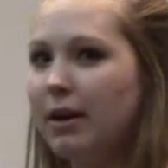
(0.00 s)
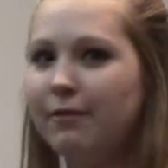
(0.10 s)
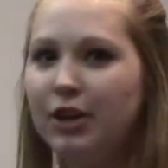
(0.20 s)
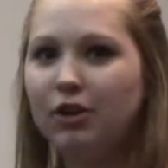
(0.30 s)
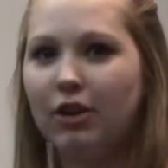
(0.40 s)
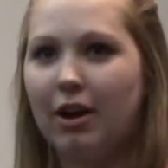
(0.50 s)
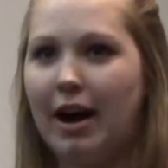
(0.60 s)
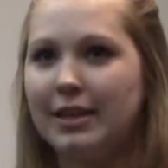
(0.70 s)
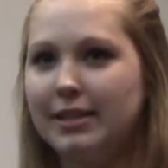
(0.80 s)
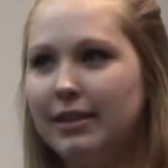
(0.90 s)
funeral
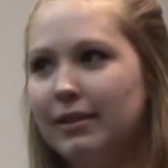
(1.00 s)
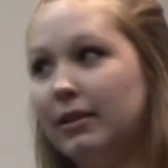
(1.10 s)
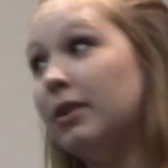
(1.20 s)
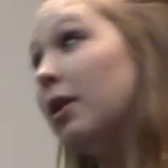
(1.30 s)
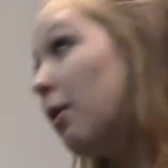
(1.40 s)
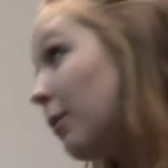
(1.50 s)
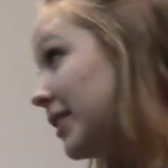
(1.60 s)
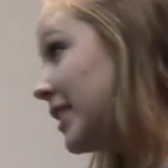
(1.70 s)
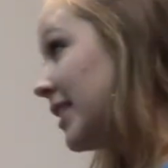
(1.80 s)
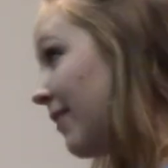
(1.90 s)
costs,
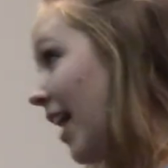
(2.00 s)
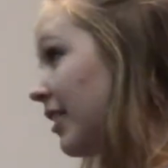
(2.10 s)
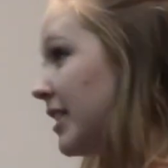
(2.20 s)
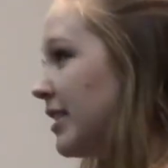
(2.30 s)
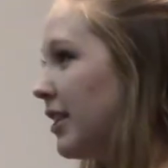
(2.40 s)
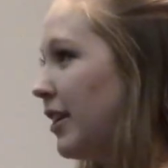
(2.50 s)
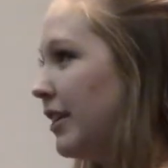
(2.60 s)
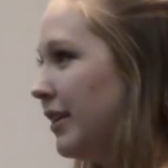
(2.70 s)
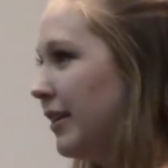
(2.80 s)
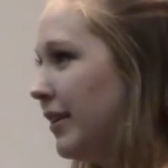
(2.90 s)
which is a valid
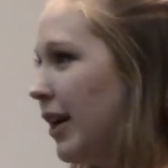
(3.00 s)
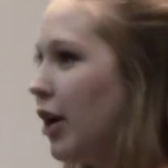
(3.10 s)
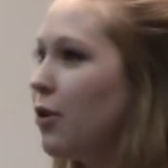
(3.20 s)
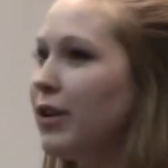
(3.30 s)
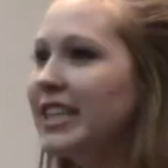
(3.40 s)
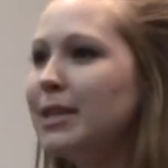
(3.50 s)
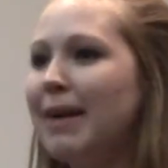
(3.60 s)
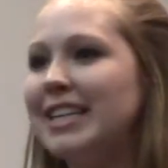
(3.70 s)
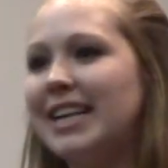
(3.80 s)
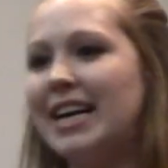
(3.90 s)
concern. According to
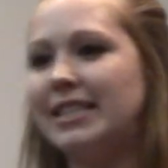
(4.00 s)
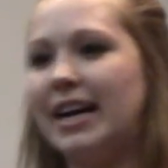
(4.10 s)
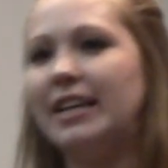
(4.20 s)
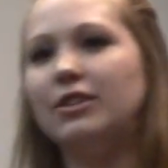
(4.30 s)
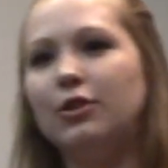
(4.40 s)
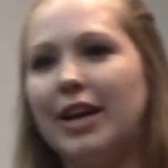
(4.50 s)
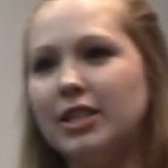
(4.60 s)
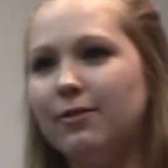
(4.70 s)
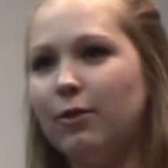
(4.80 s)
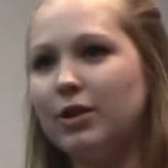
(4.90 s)
Mike Testa in
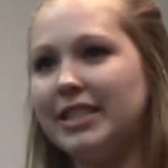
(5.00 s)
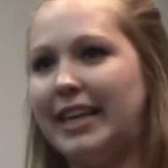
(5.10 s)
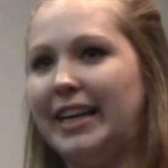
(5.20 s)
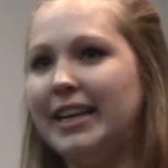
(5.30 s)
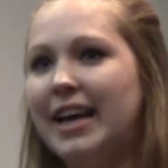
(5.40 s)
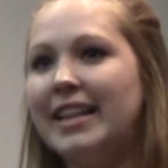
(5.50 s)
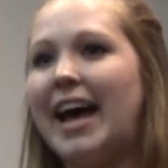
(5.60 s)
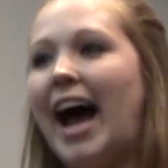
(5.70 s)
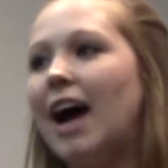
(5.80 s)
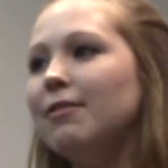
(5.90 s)
2014,
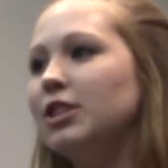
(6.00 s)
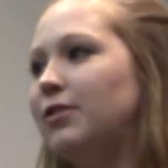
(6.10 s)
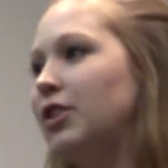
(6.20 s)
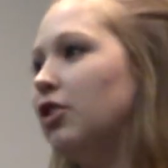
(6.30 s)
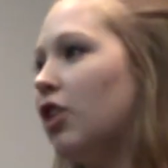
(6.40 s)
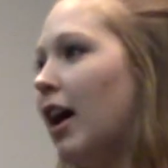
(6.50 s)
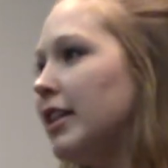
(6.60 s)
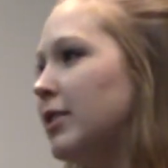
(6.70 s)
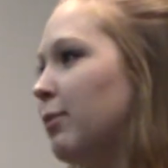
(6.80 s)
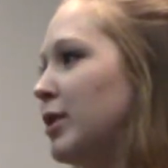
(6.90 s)
the average funeral
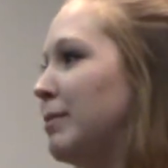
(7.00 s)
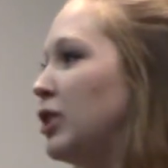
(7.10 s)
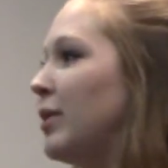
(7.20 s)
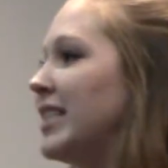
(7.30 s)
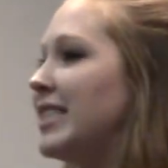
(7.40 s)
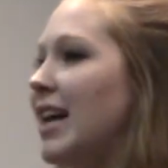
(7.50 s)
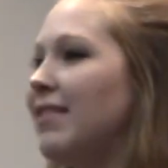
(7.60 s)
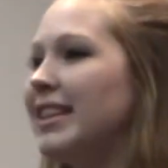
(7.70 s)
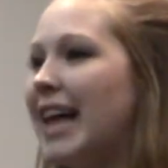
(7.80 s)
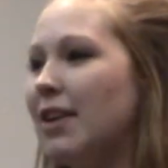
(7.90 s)
cost was between
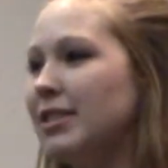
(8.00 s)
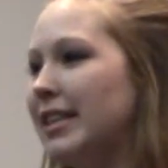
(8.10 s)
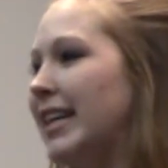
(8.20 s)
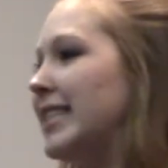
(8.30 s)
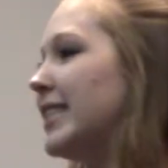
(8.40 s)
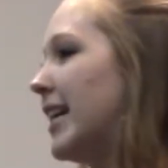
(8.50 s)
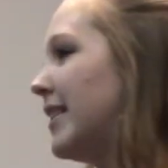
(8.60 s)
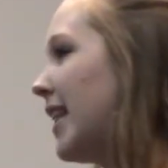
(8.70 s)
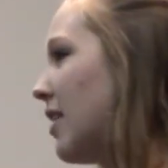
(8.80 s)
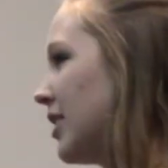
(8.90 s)
$7,000 and
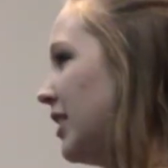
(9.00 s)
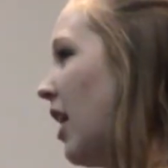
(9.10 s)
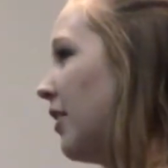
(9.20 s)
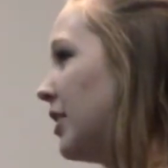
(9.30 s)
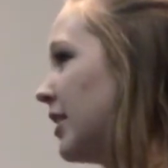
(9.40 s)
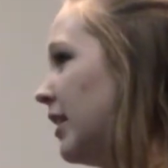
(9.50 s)
$10,000.